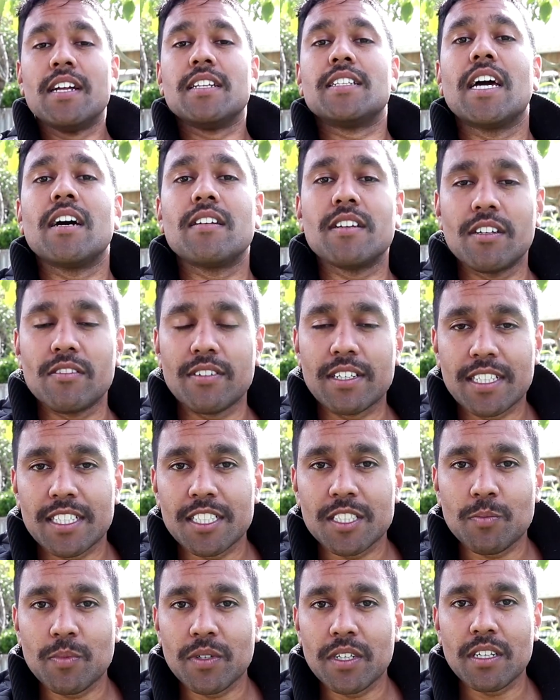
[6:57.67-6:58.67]
Down here in
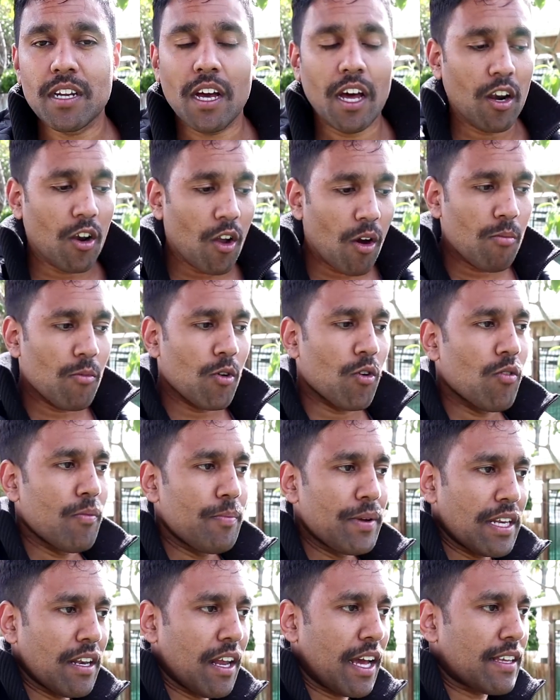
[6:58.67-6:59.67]
Gisborne, a lot more will
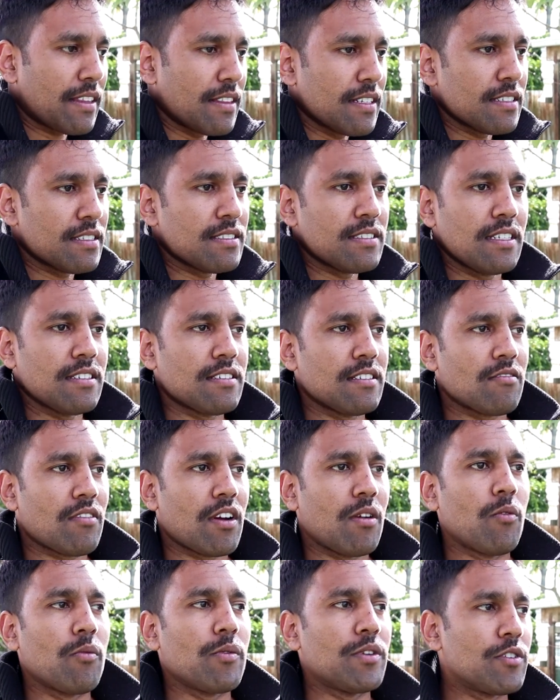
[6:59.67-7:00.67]
be like this, centered
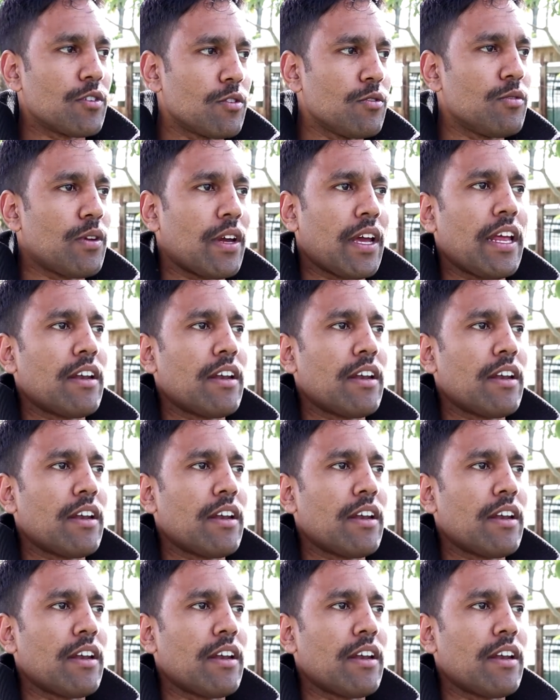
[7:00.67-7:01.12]
around what we do,